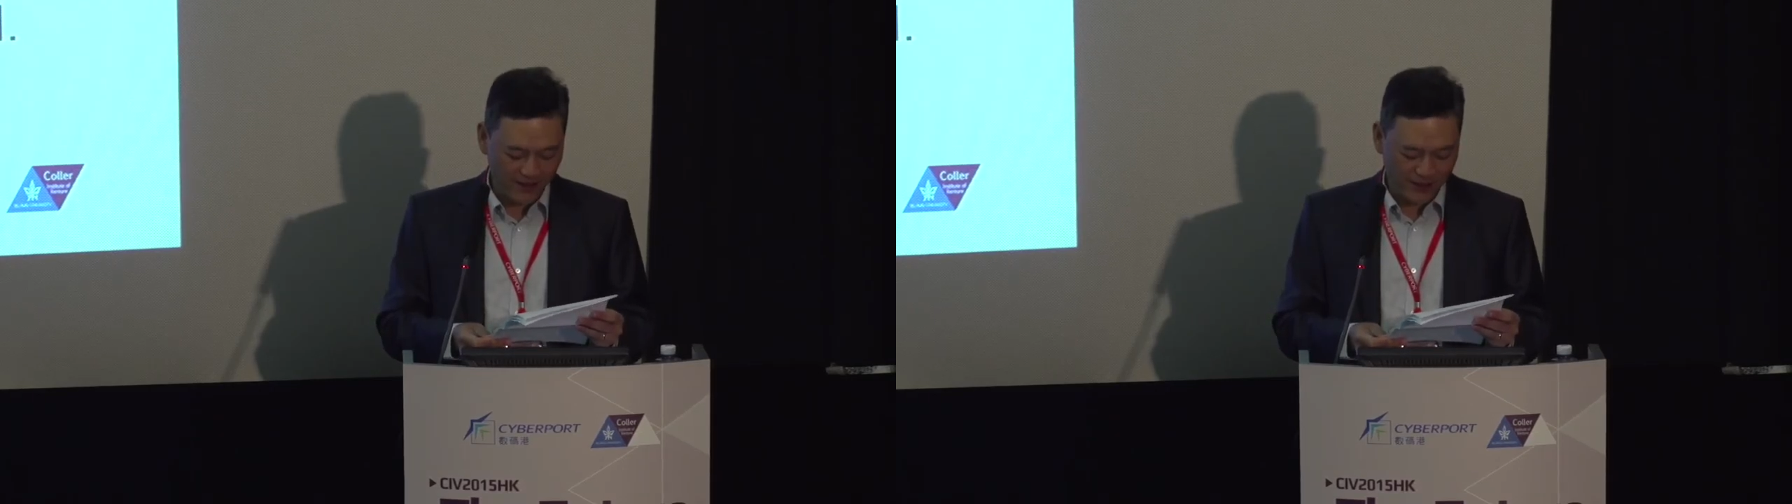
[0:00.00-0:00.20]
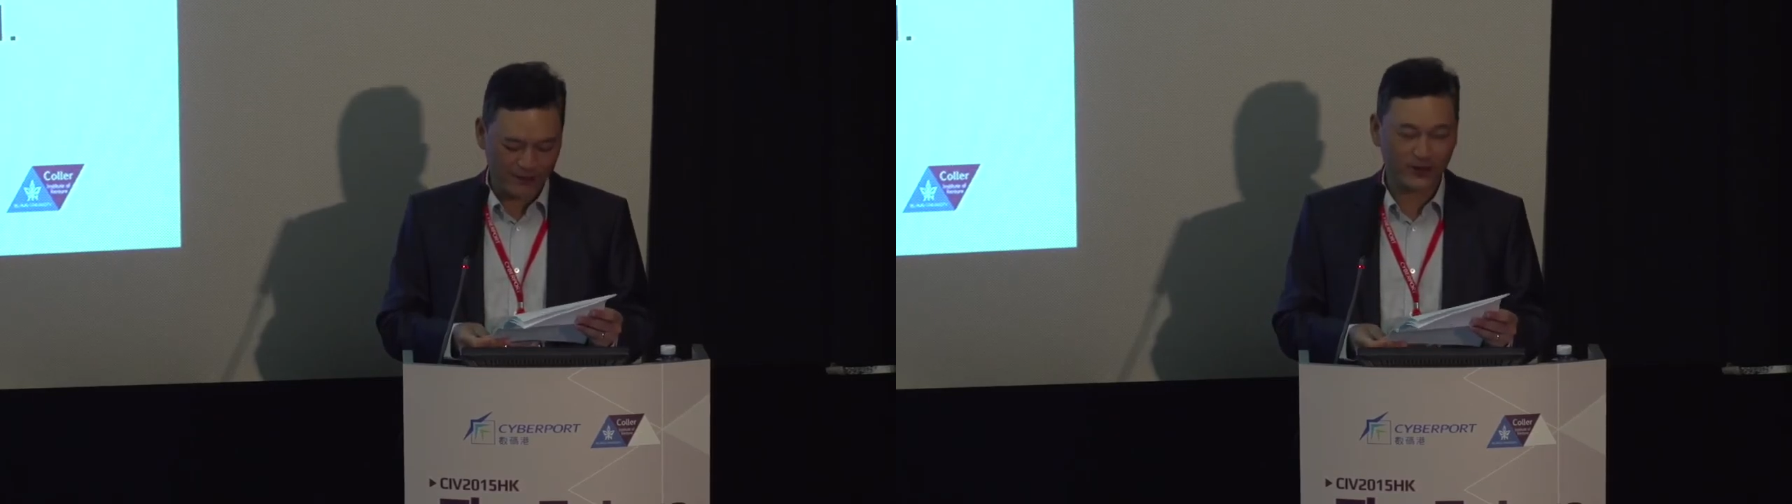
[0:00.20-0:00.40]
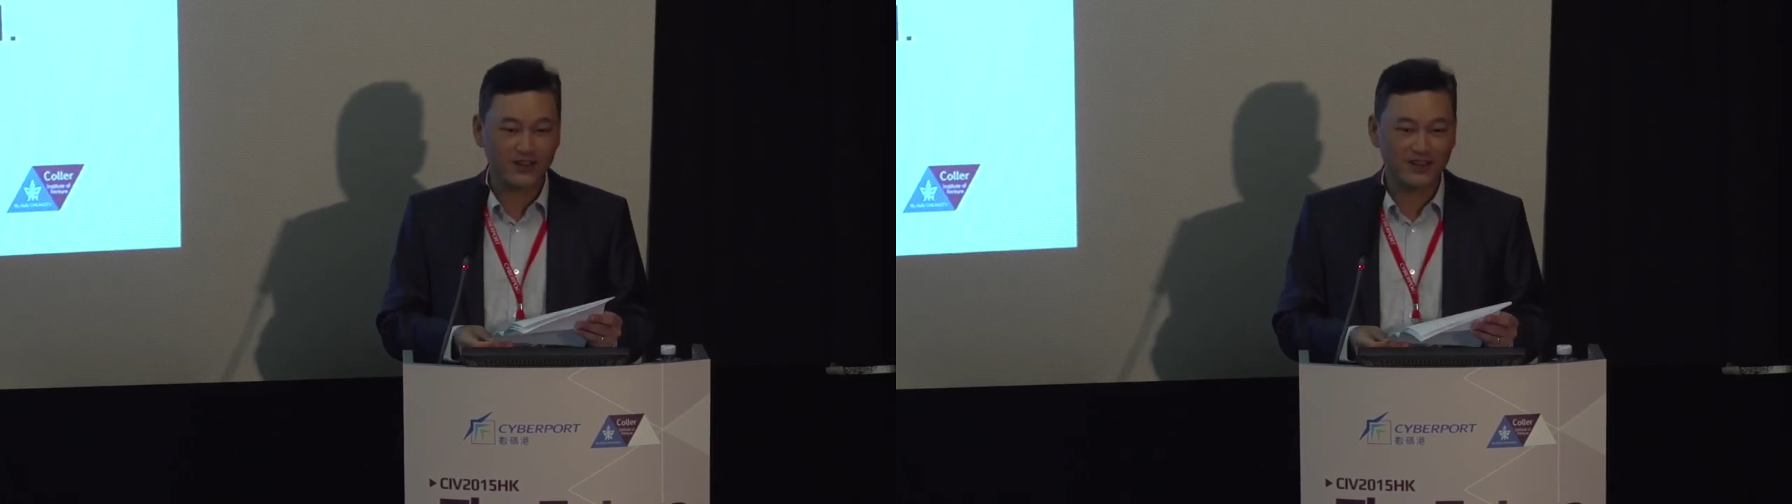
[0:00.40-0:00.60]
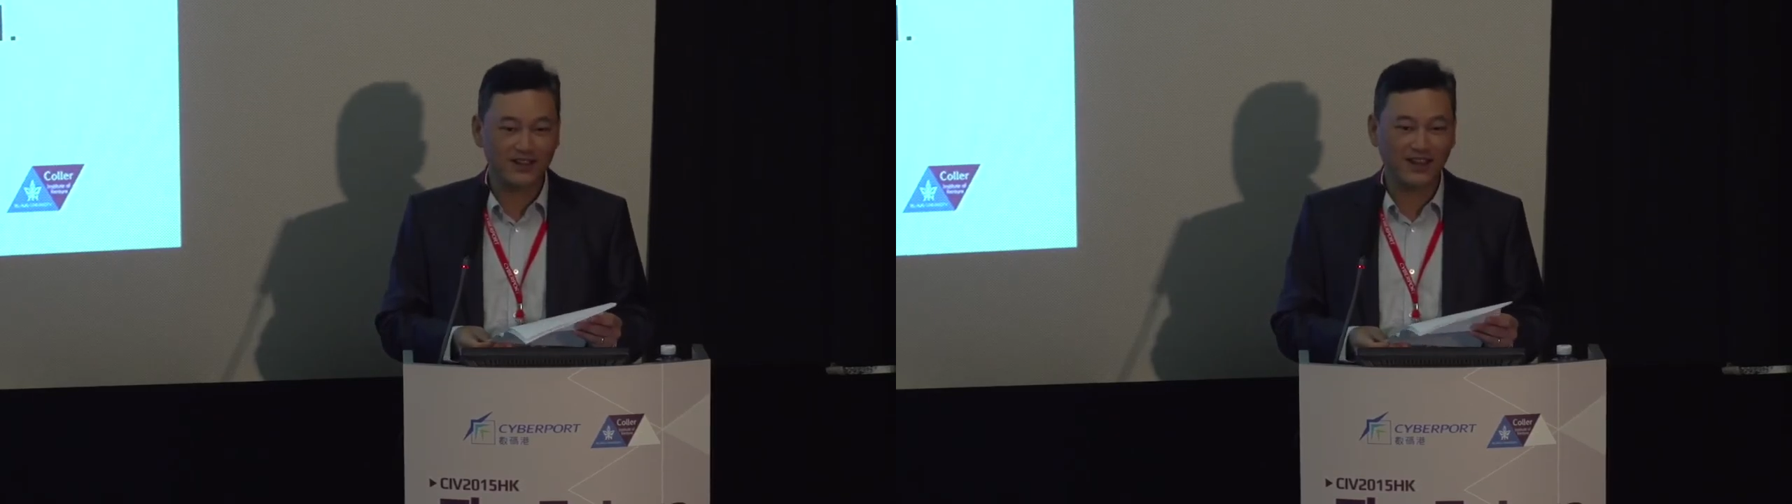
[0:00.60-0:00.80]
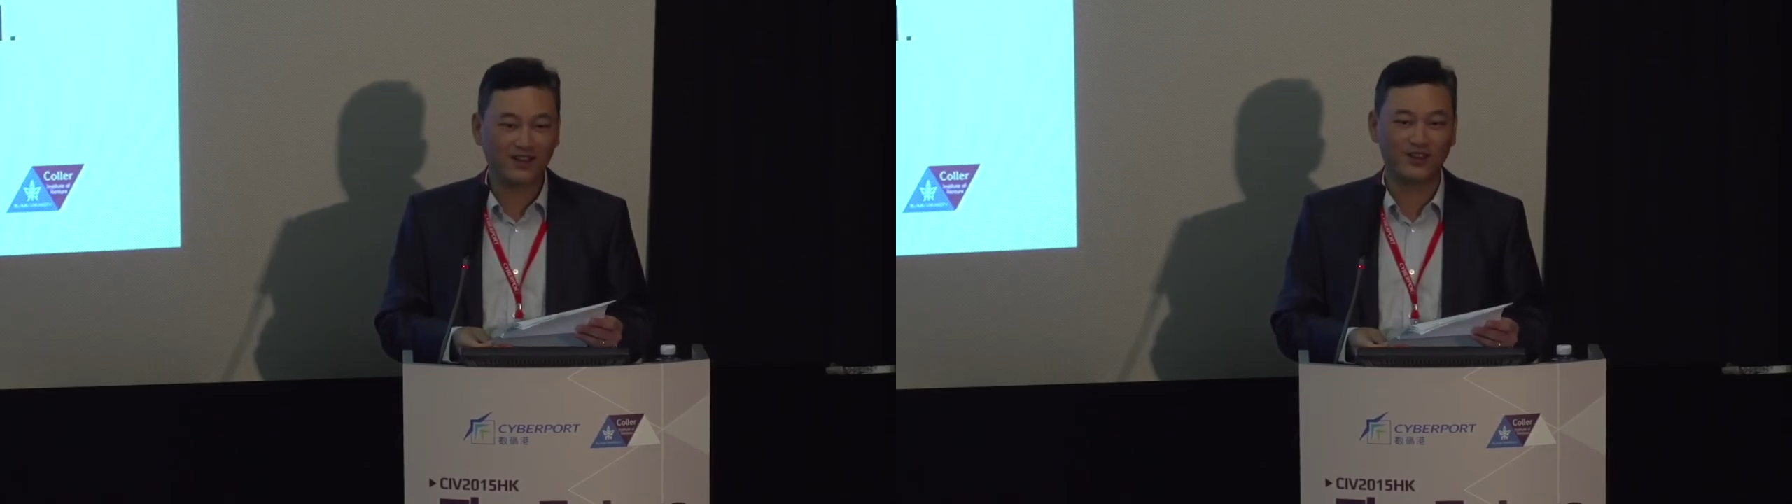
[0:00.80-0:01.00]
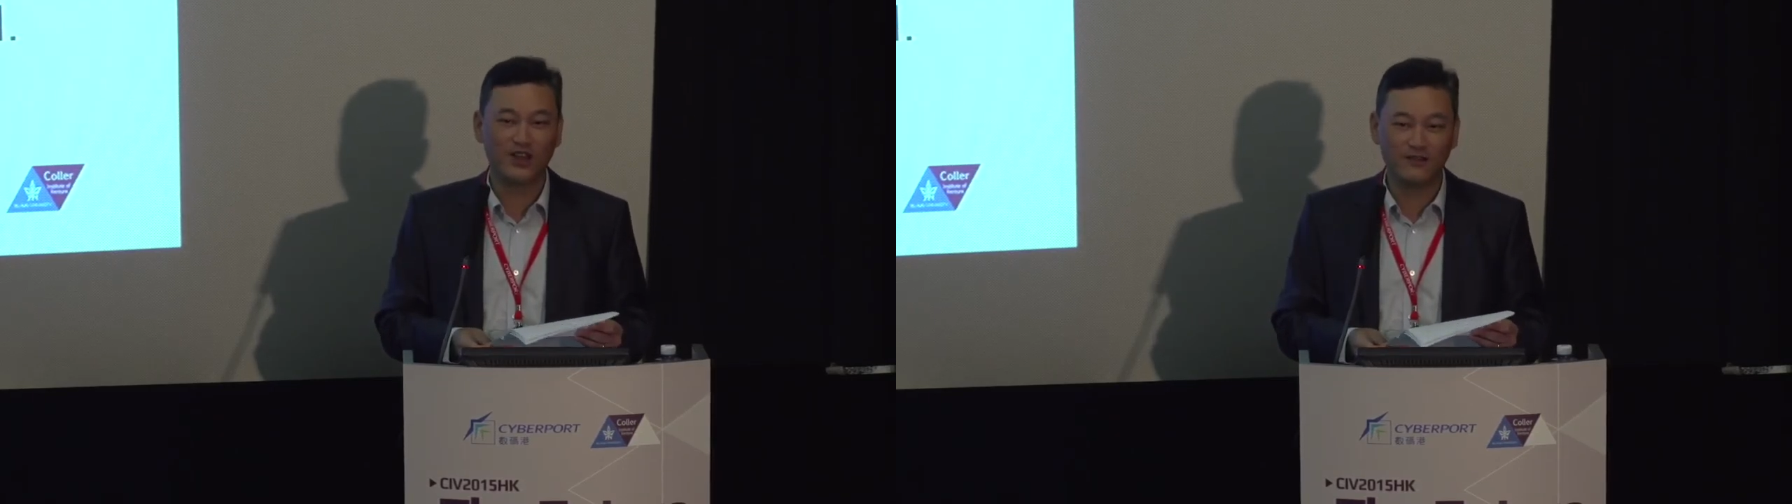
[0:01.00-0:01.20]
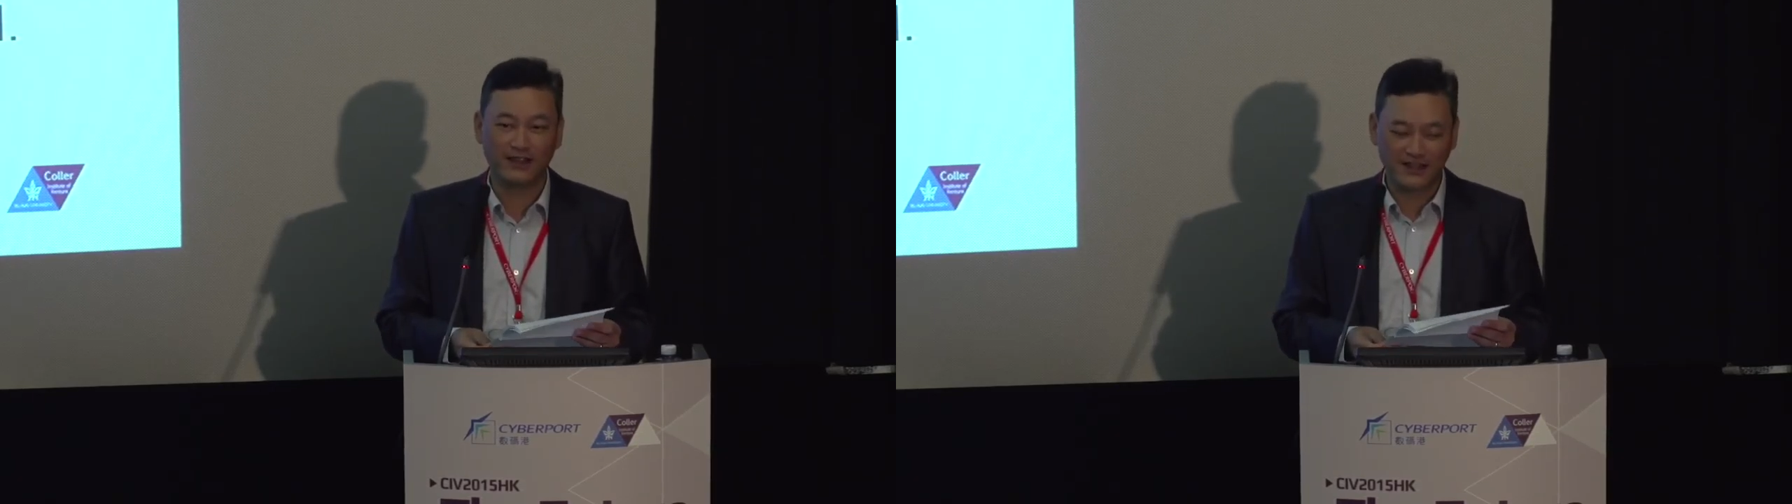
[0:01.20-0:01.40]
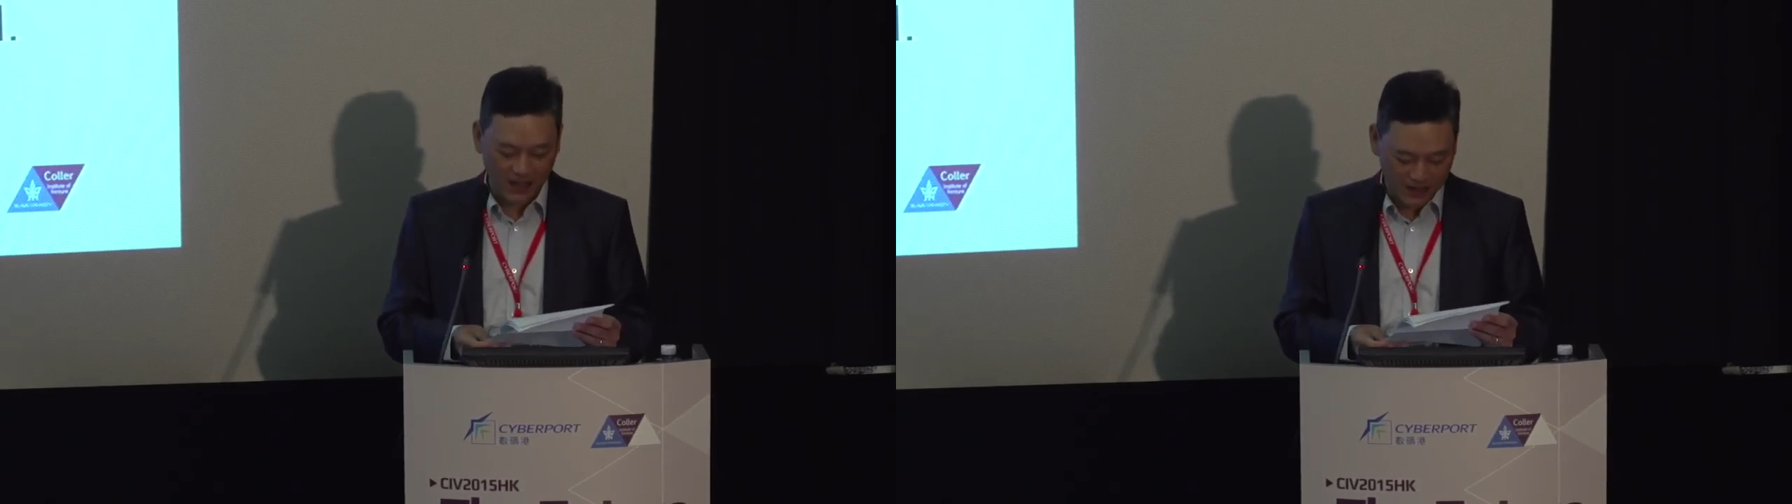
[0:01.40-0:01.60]
University and the chief
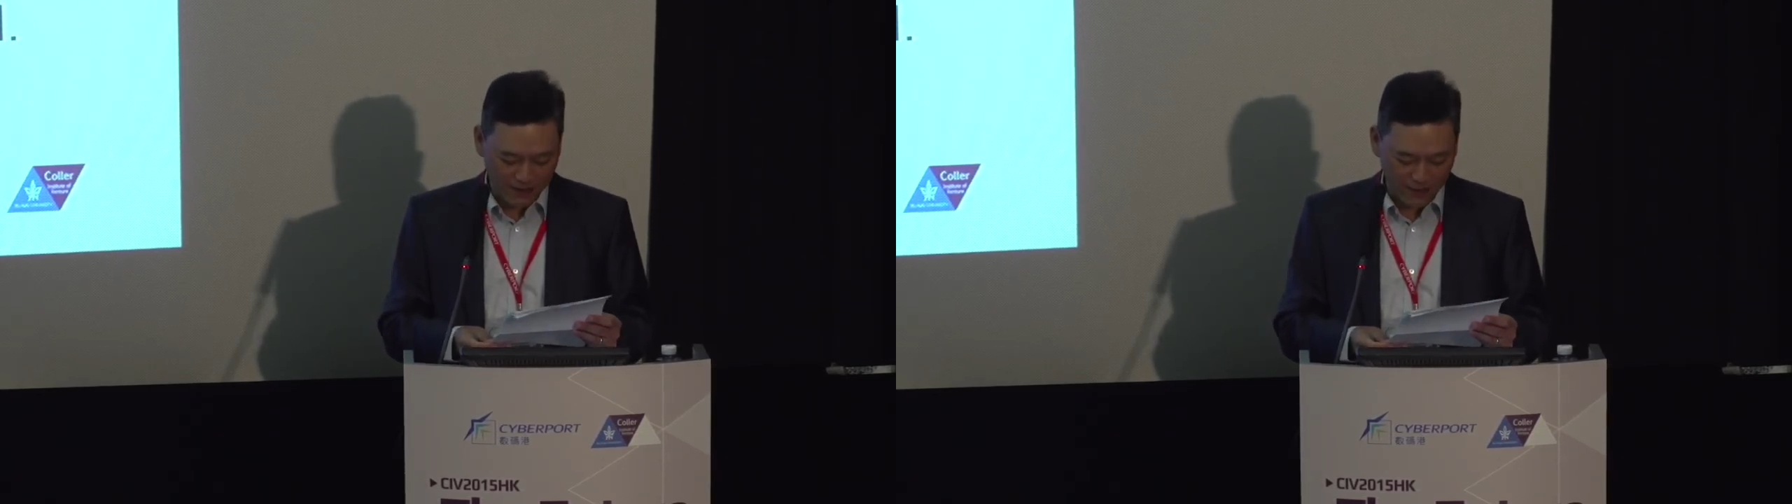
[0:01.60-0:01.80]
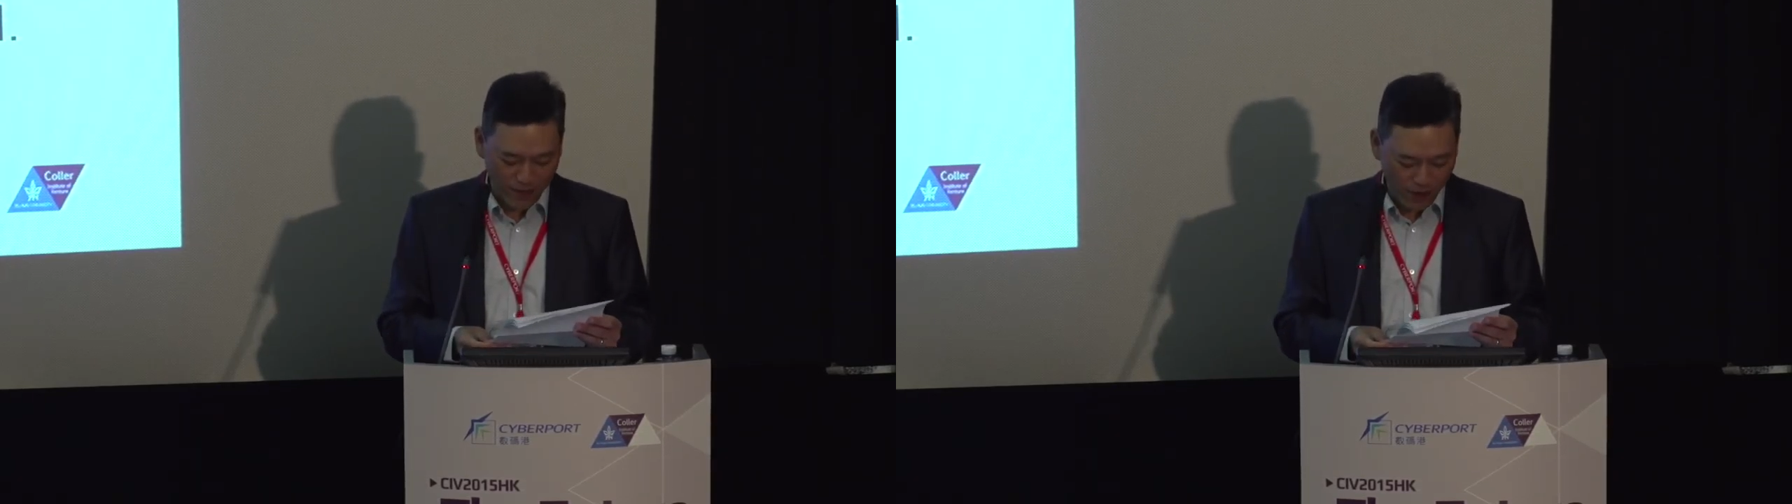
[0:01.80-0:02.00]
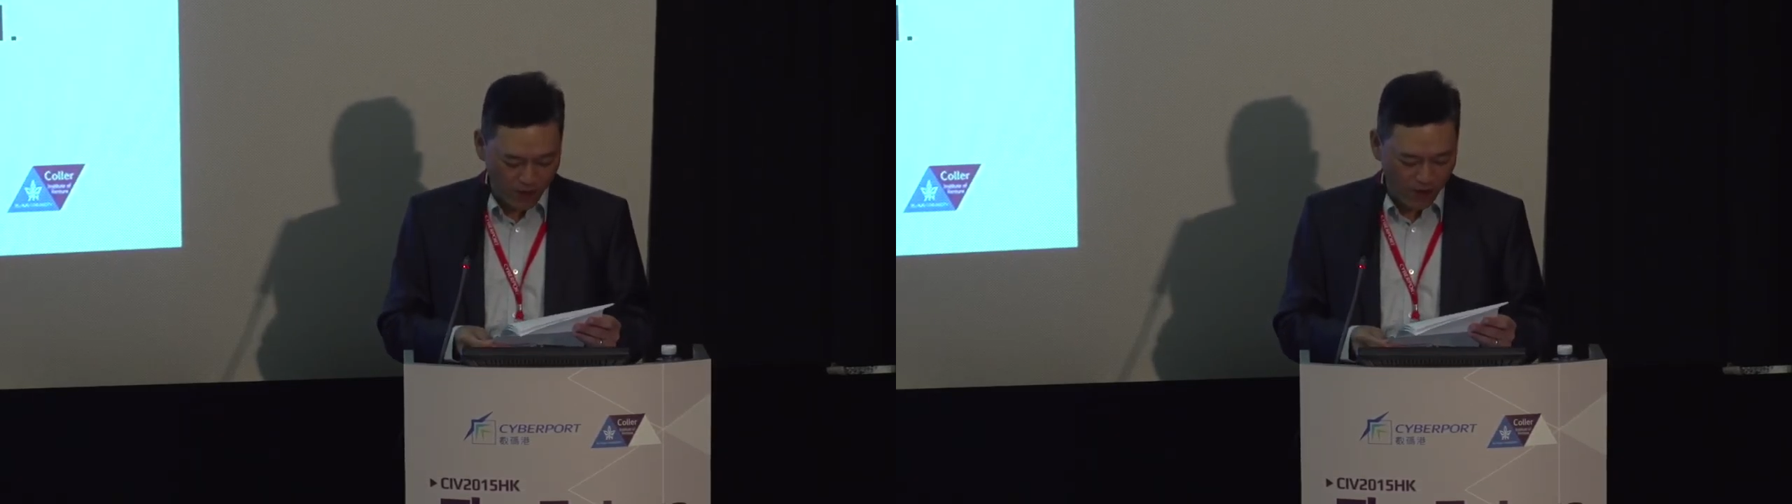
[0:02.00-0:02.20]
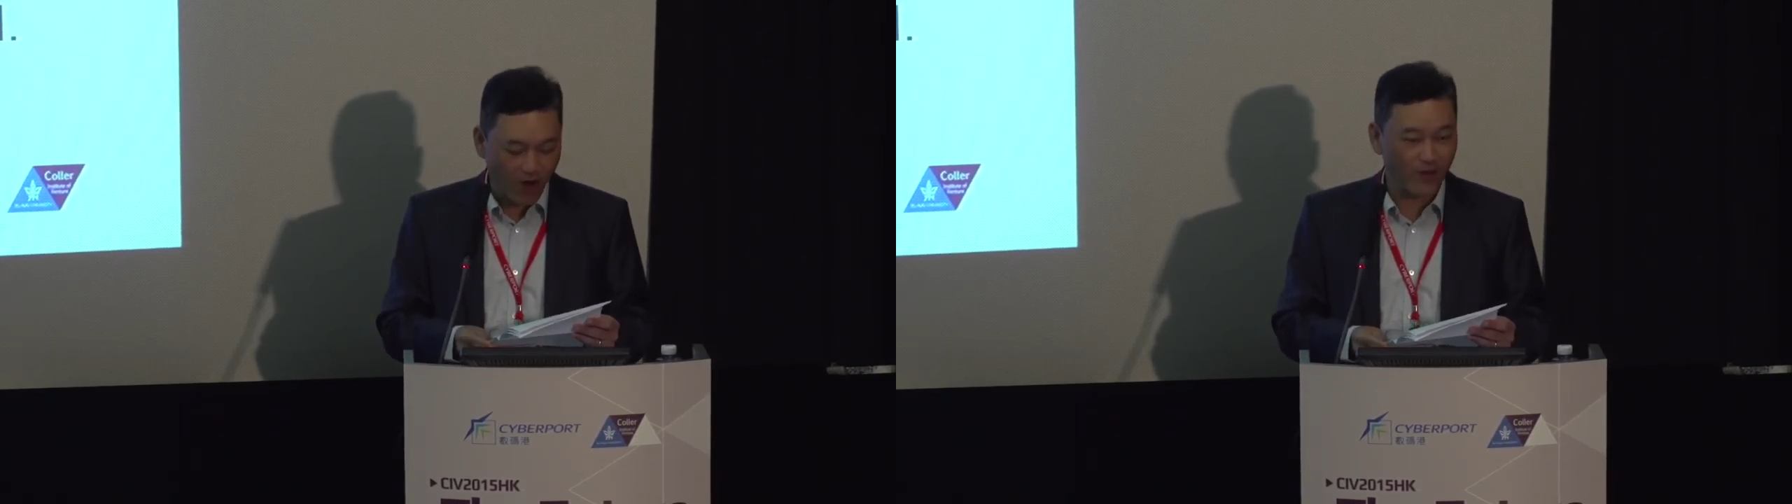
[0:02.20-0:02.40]
executive of Hong Kong